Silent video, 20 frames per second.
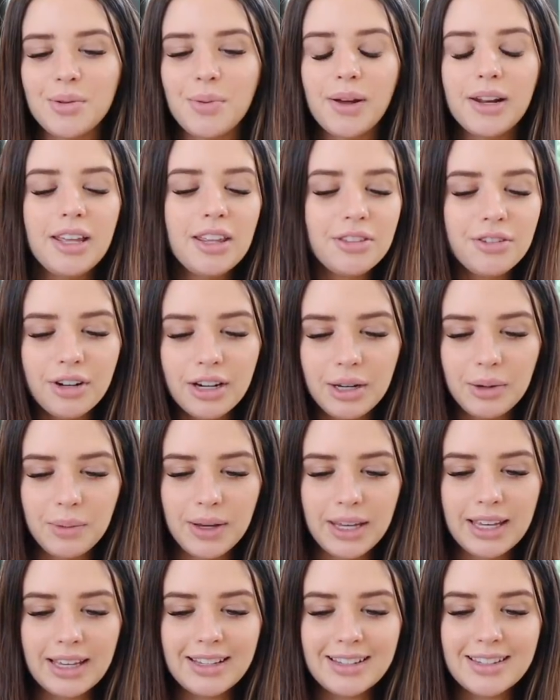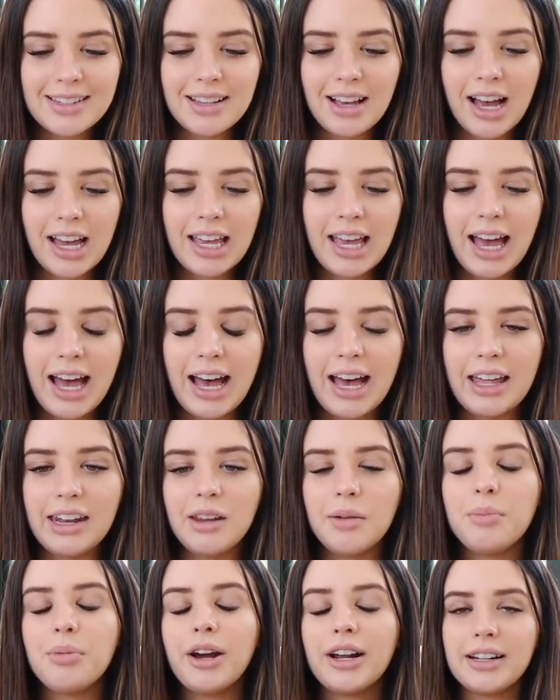23 weeks, I had
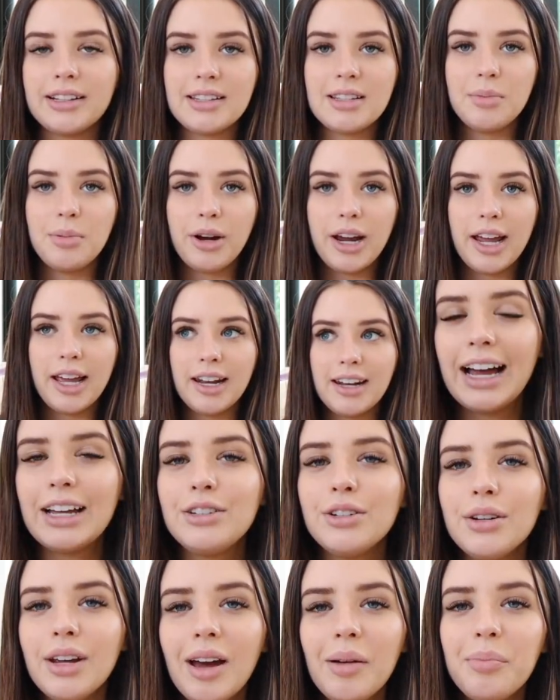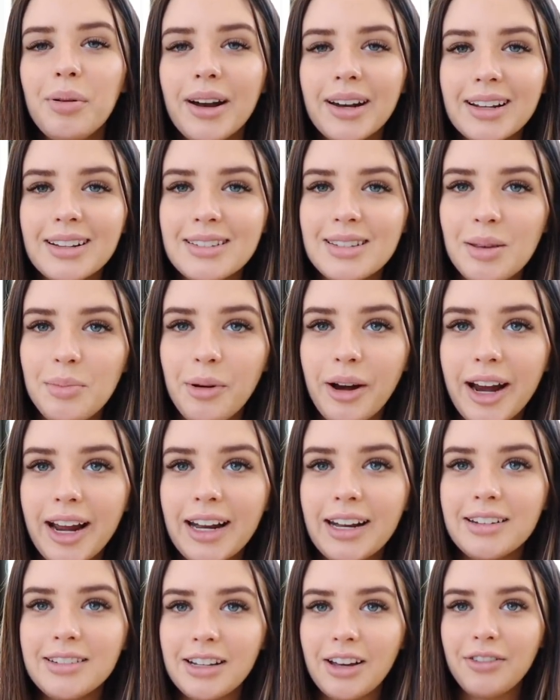pregnancy brain. I do have pregnancy
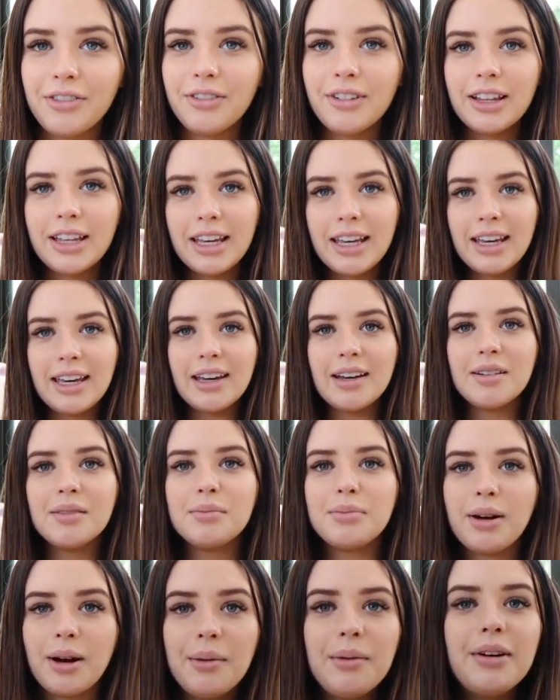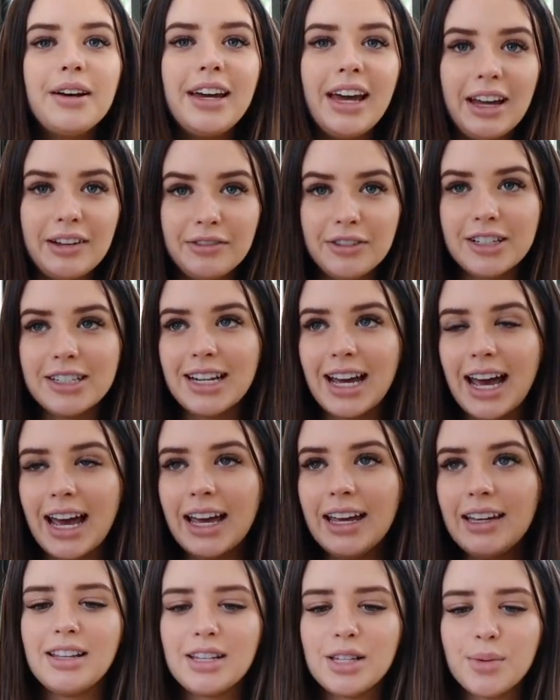brain definitely, probably every
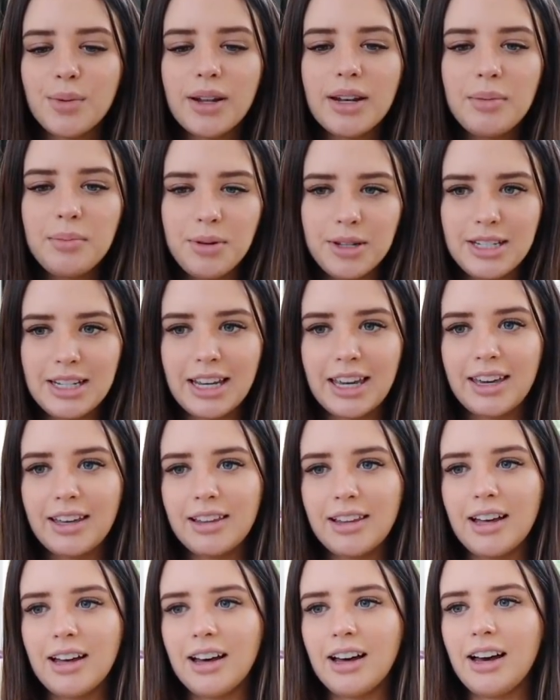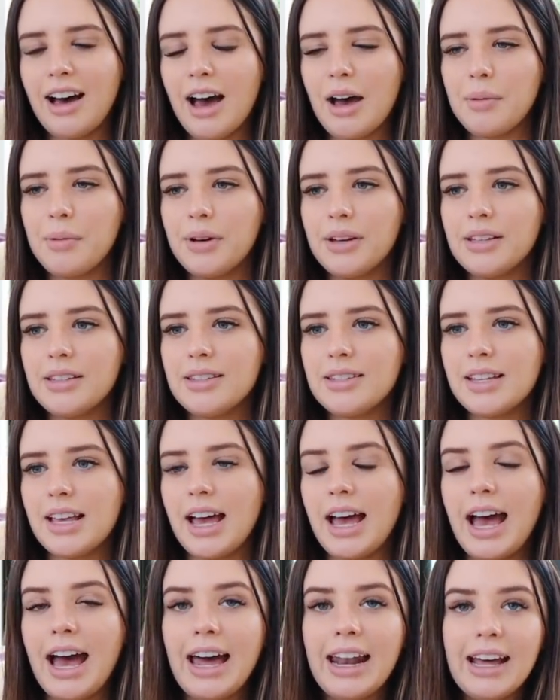day. This one in particular, I was
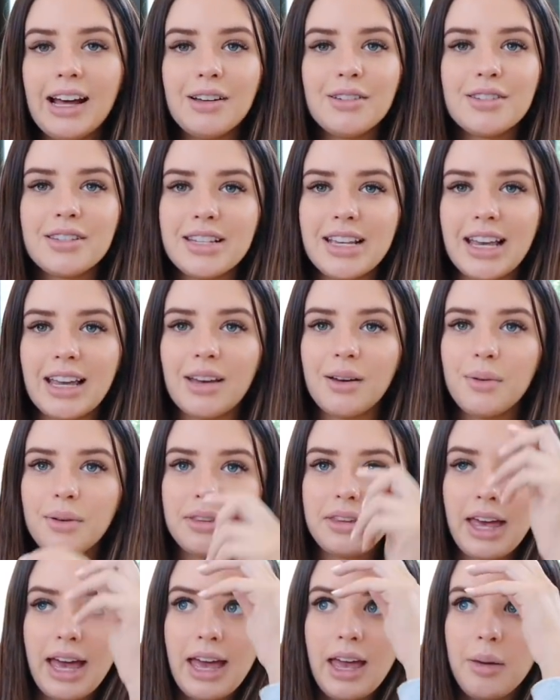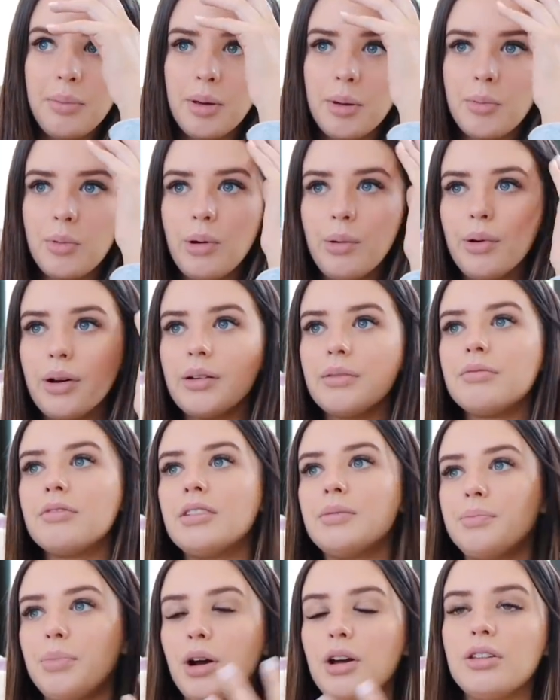at our sink with Gabe and we were
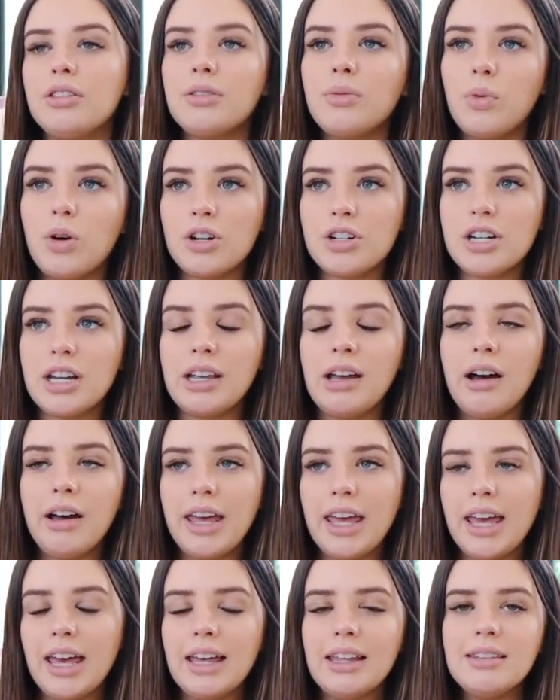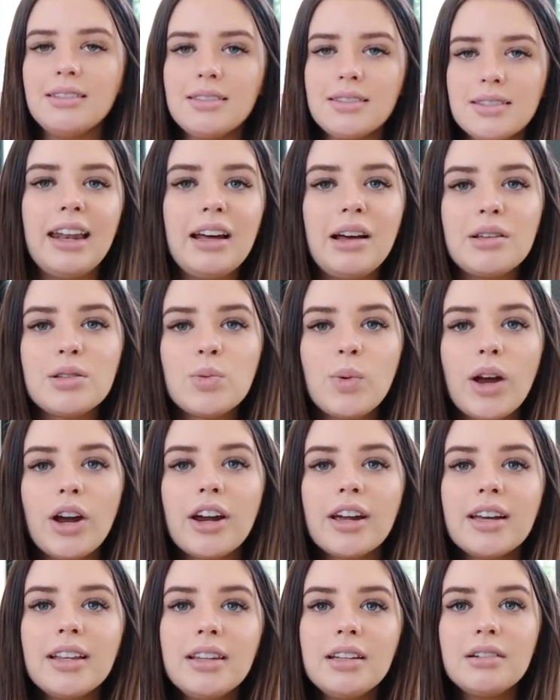both washing our hands and I was
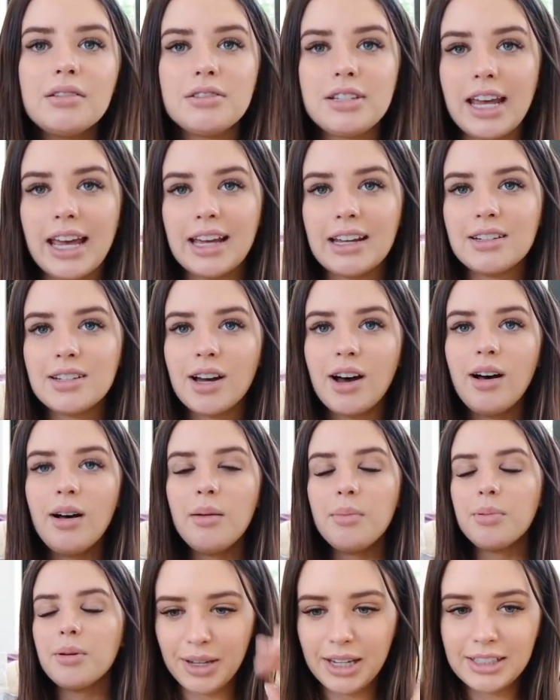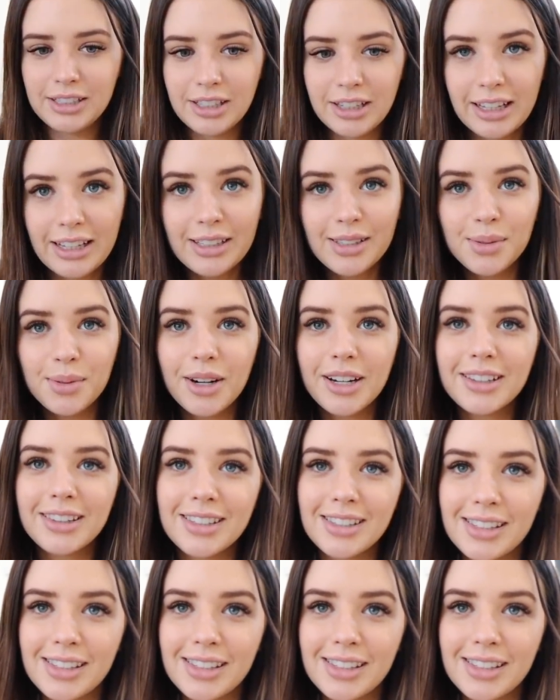wearing a little tank top. Picture this, we're at the